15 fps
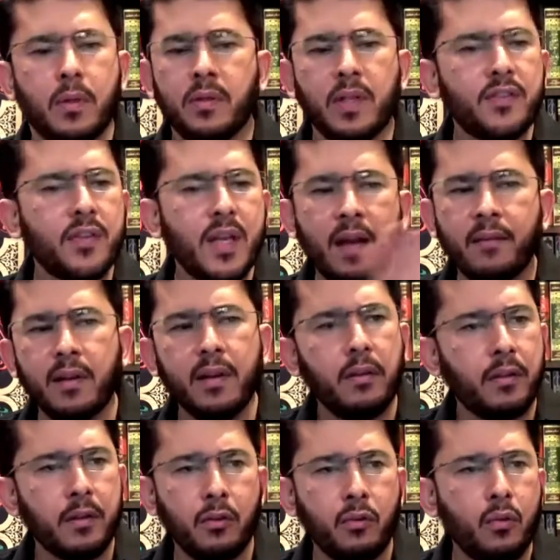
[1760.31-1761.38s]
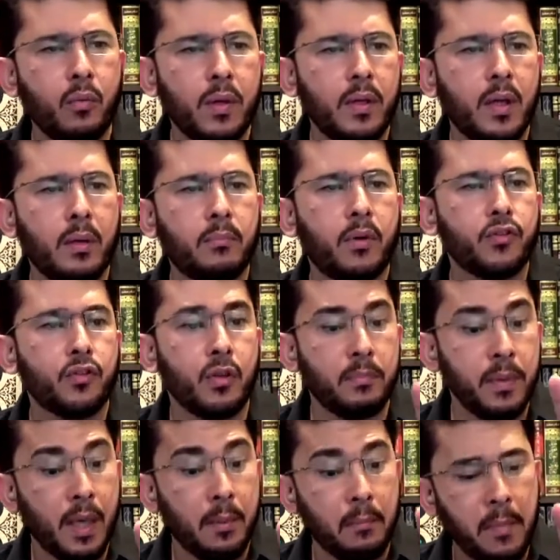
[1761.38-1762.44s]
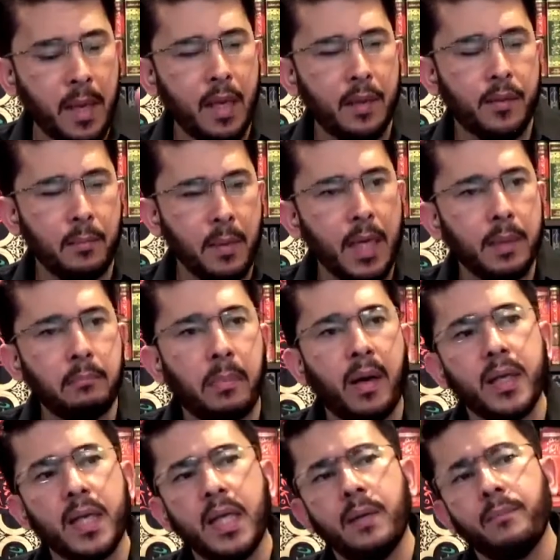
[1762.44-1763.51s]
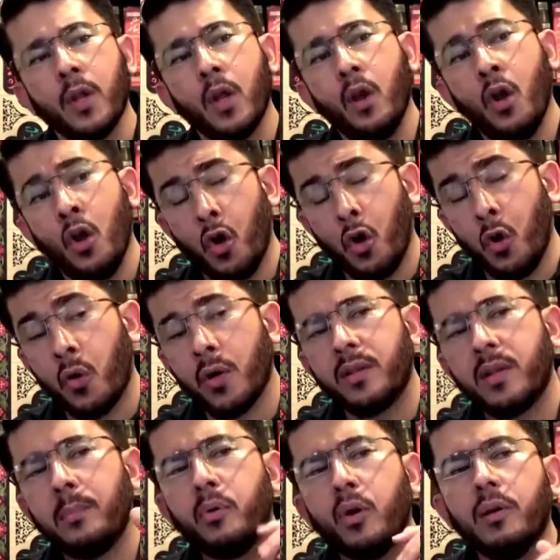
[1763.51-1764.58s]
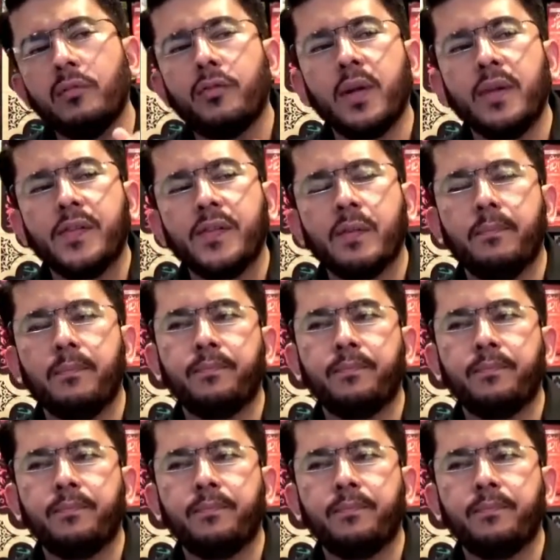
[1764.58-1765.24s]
Doesn't have anything to do with numbers or being the main body or at the peripheries.